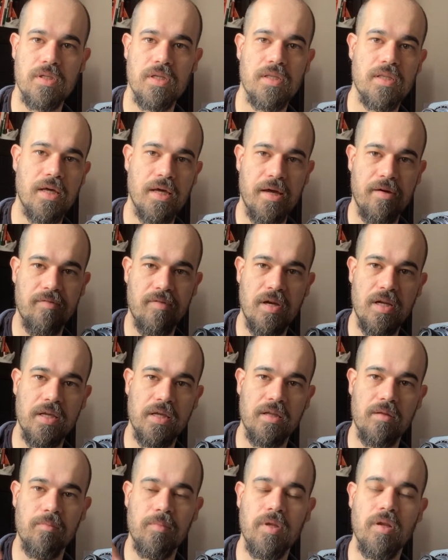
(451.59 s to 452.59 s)
that I have
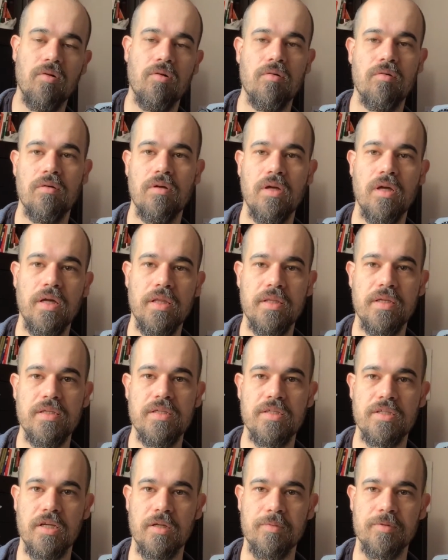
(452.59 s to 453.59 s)
linked below in the
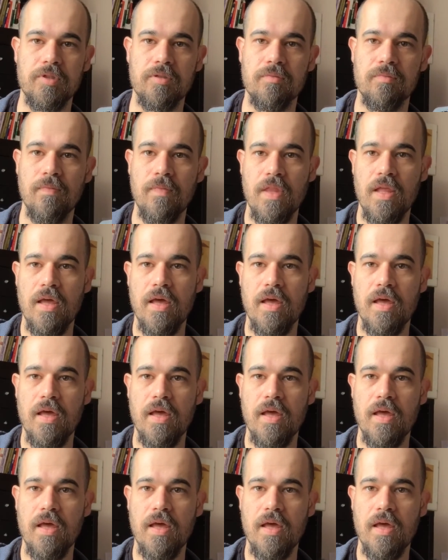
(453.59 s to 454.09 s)
description.